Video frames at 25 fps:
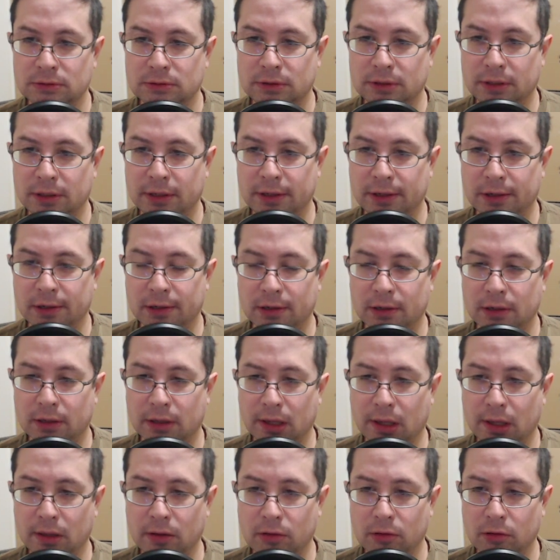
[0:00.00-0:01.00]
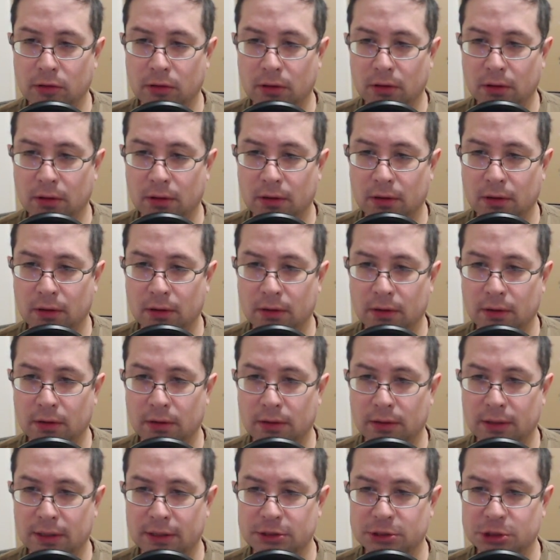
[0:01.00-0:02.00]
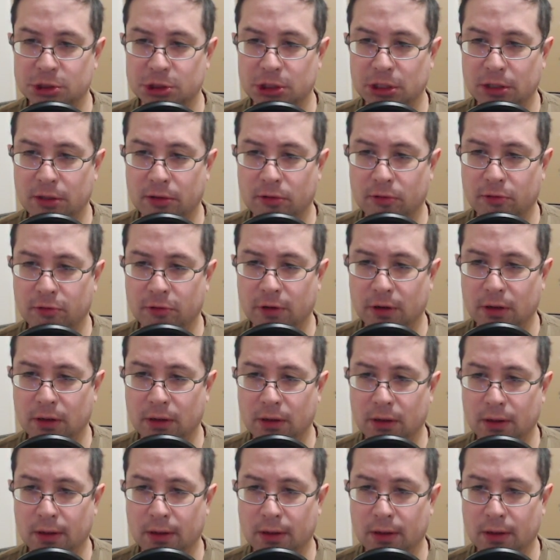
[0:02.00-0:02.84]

Here, I guess. Knight g3.